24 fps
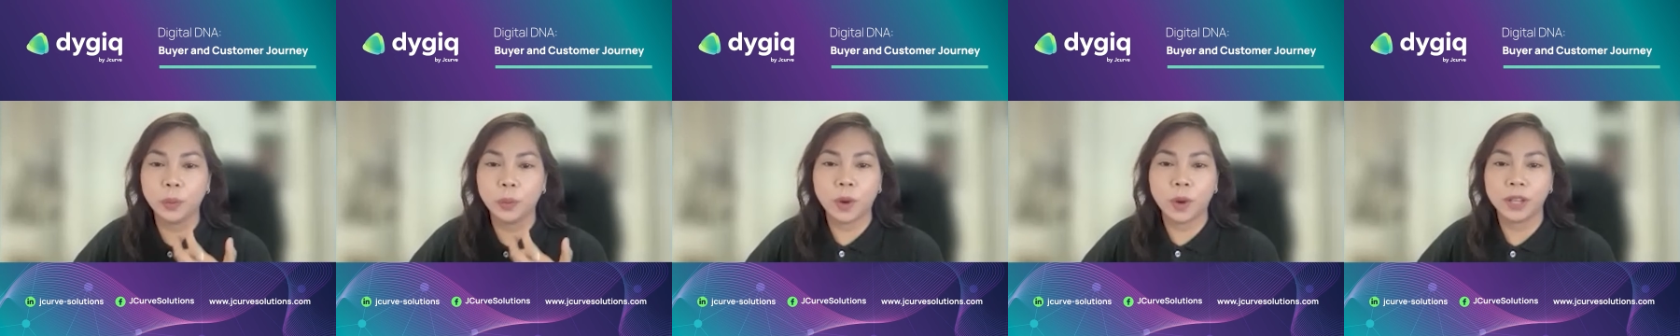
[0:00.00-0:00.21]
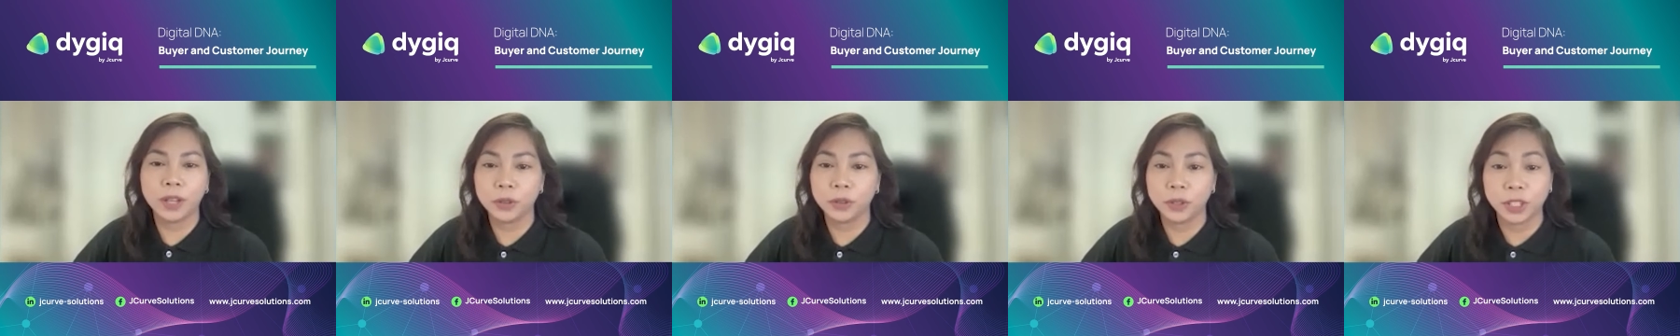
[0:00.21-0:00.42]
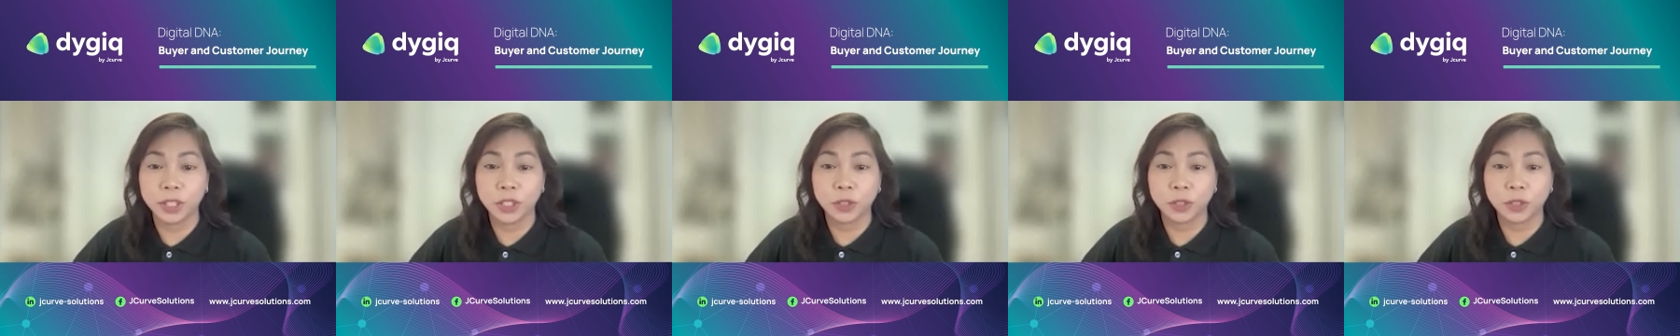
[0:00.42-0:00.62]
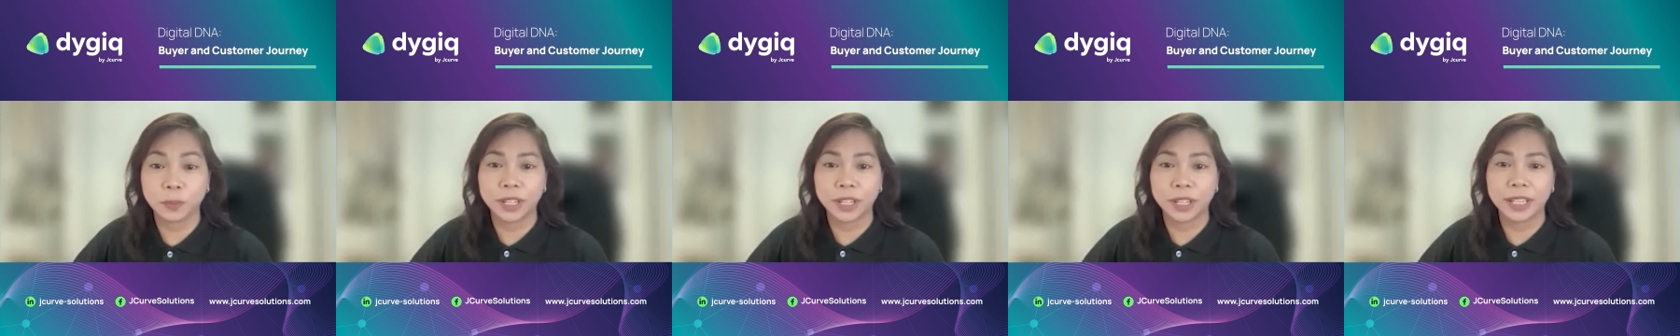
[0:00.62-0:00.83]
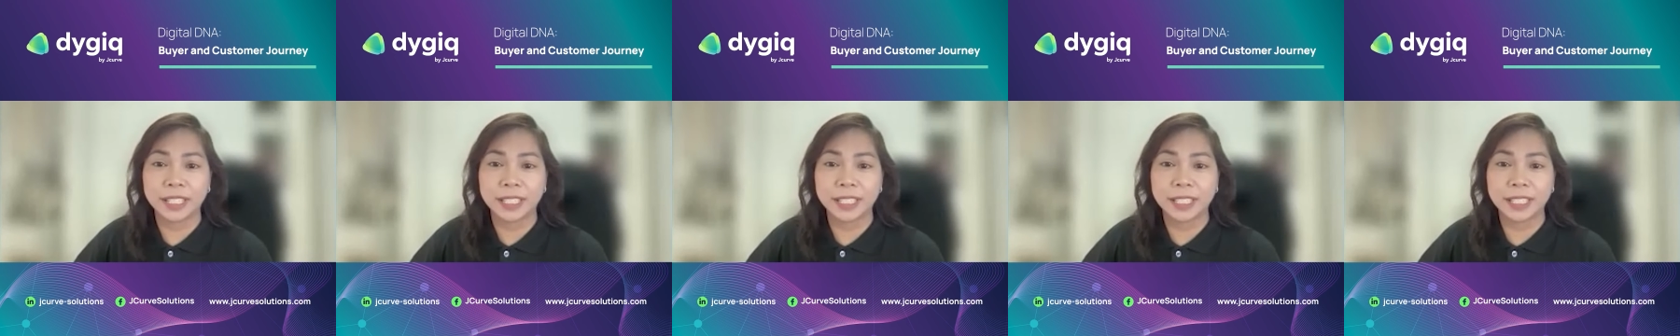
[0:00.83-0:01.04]
want to
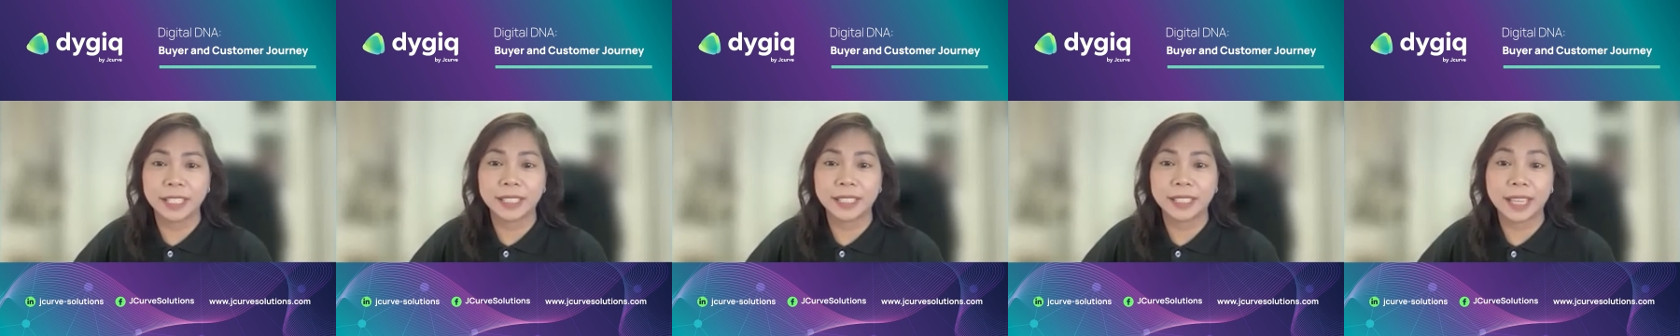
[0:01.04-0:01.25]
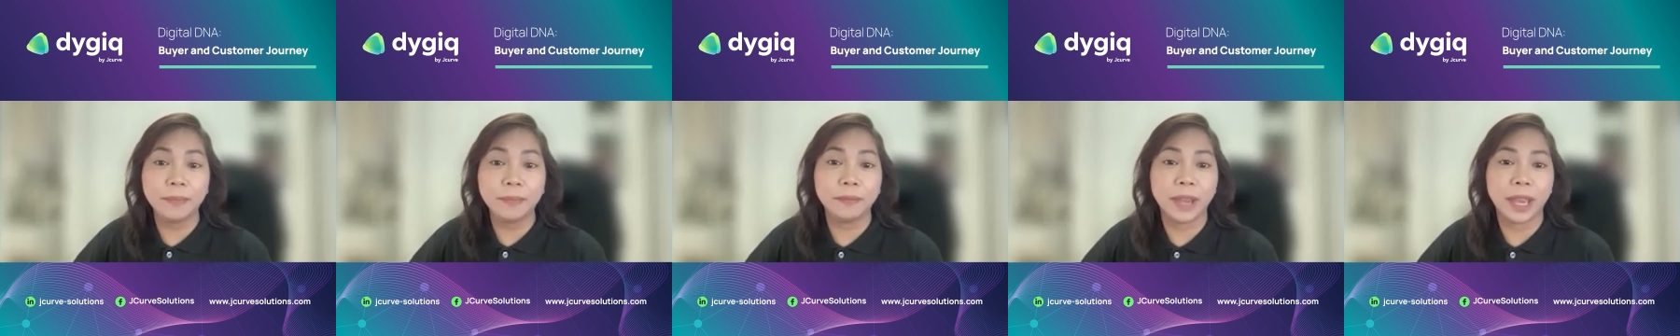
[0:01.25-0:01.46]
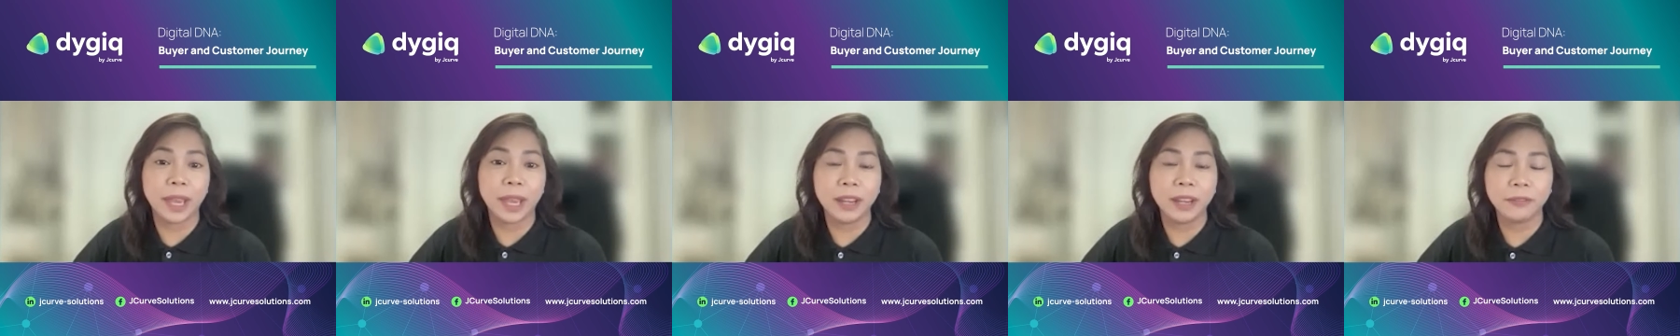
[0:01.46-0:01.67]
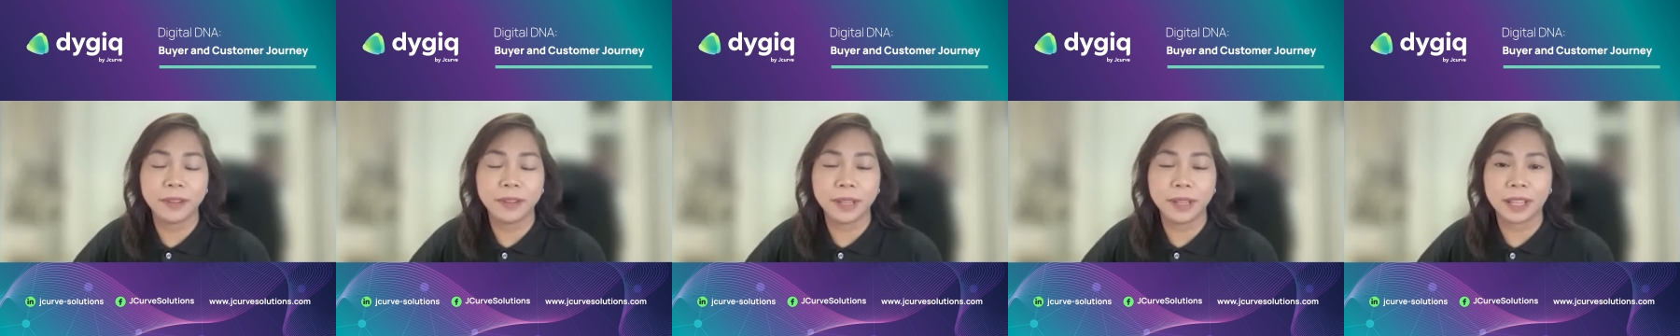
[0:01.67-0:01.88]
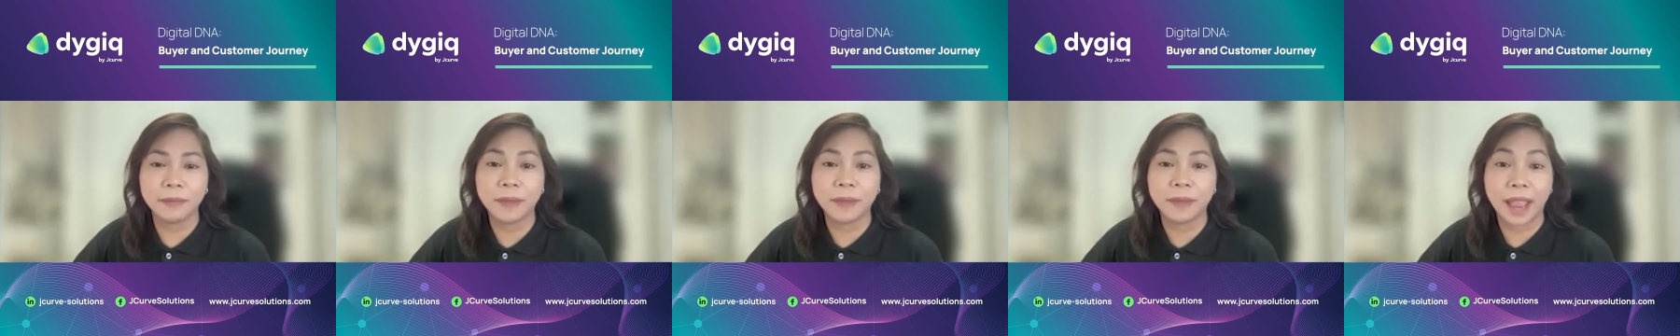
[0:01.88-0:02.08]
experience the same
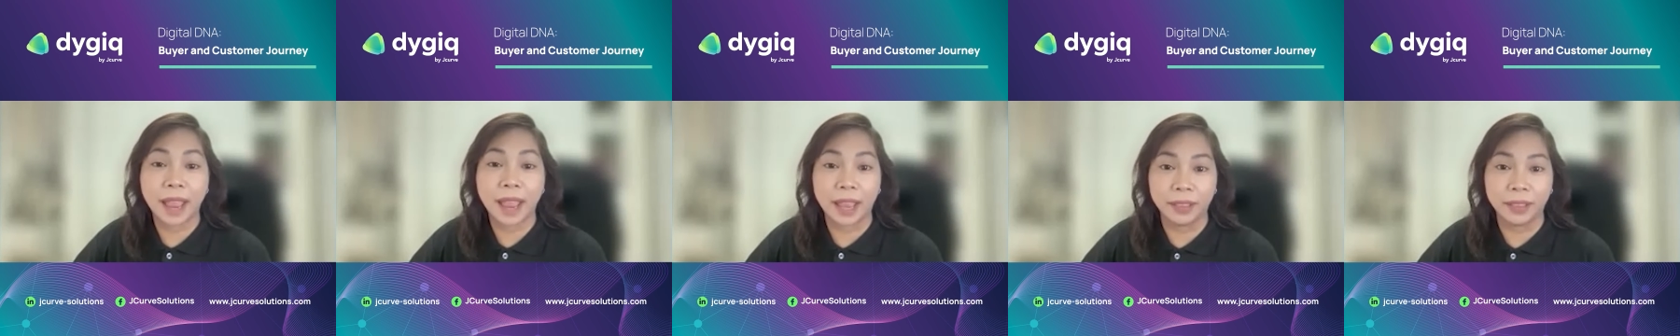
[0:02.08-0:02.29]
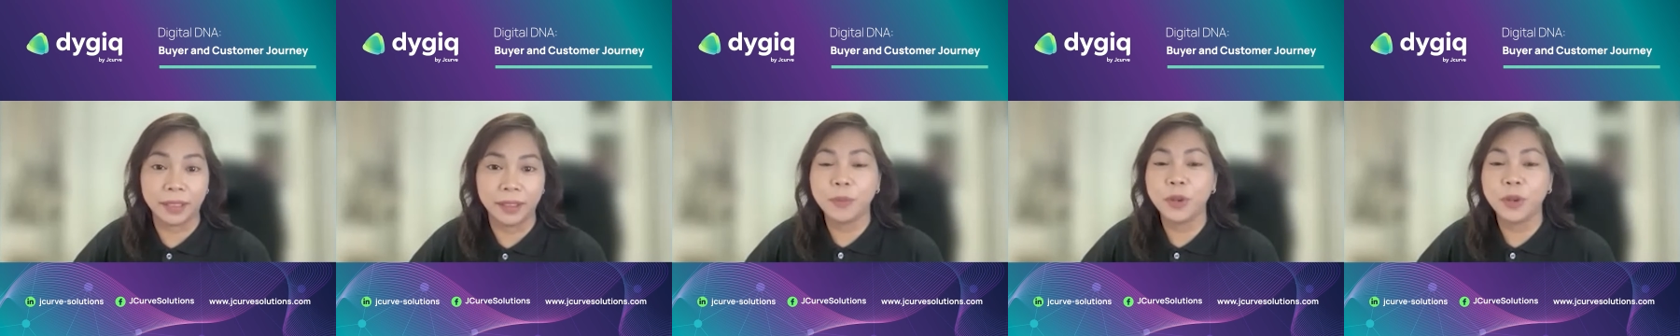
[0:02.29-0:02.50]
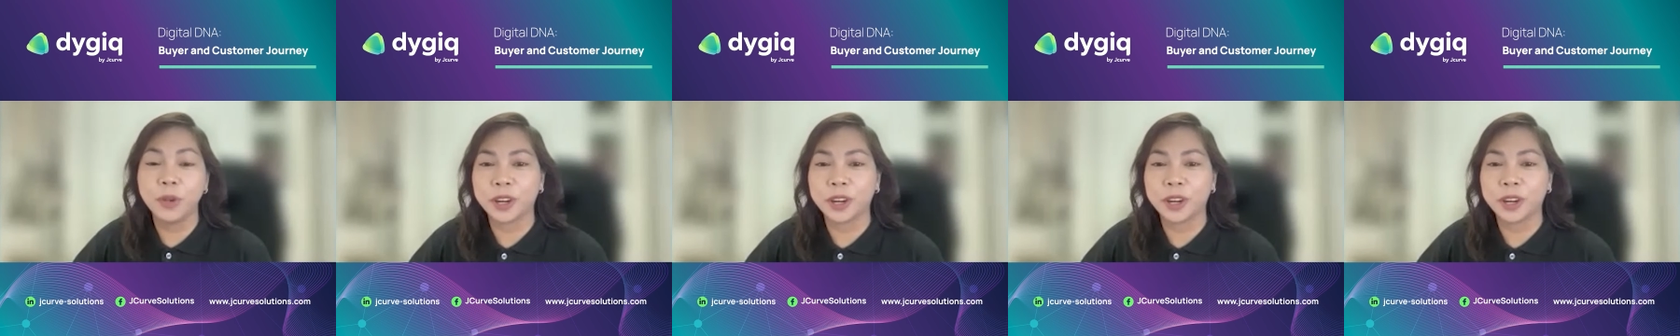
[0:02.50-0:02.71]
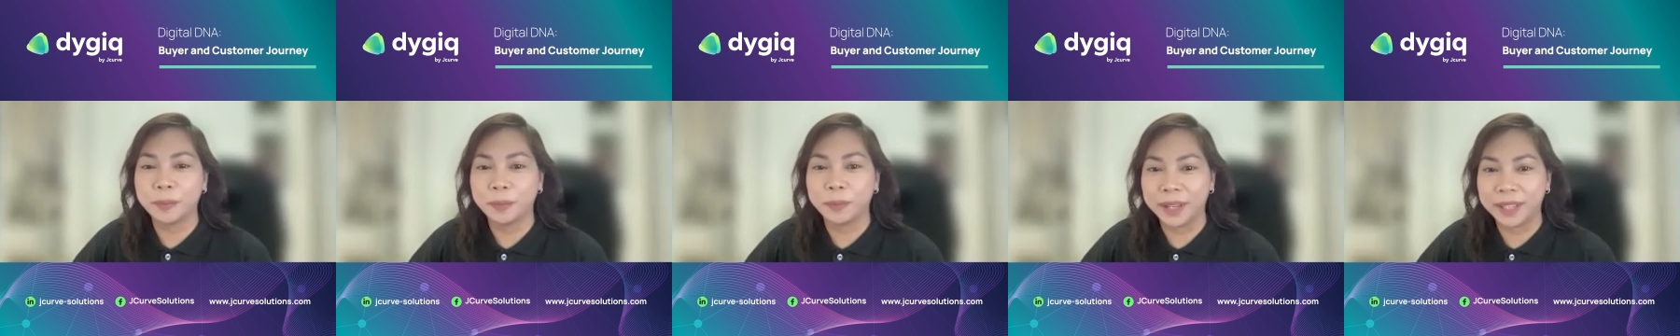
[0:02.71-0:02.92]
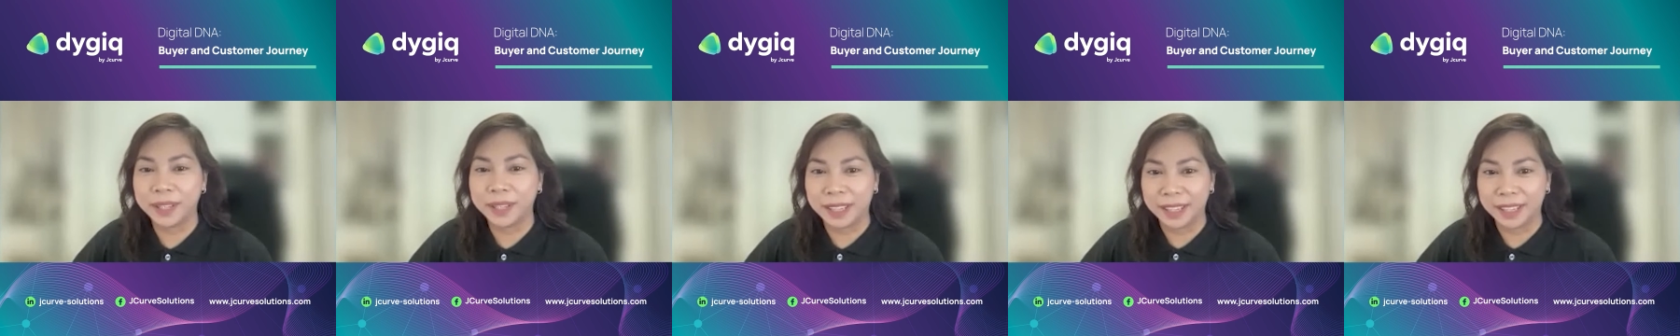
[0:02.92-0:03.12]
benefit I've had from your
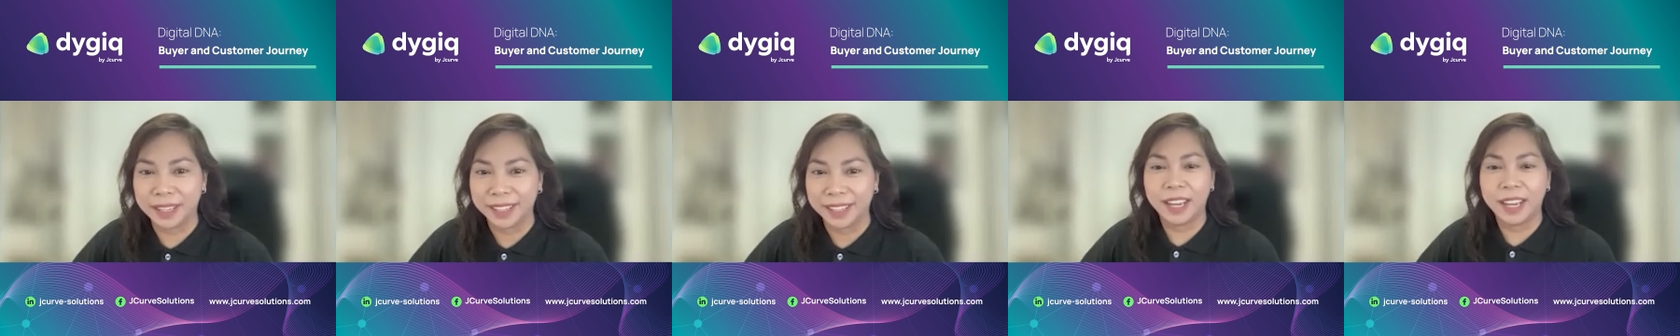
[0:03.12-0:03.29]
company.